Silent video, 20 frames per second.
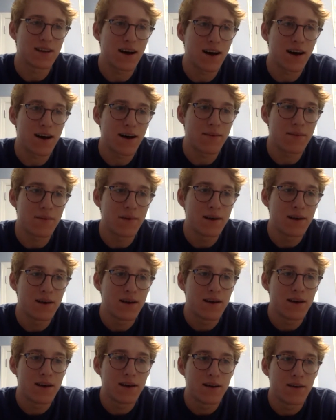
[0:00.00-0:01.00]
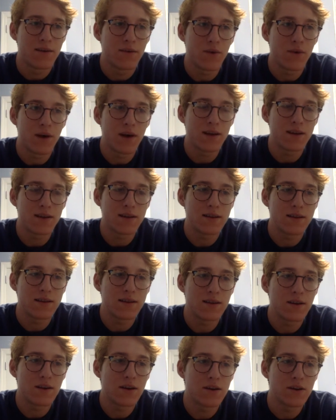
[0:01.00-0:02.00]
Um, what
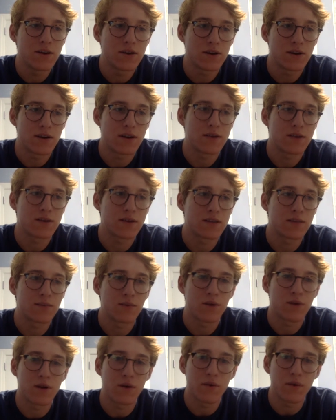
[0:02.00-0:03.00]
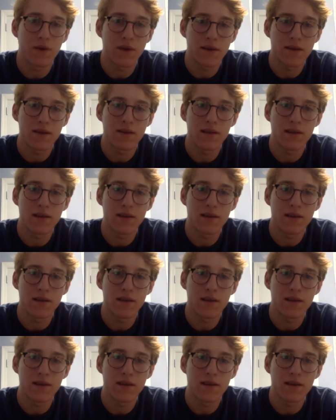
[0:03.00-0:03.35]
are you trying to explore with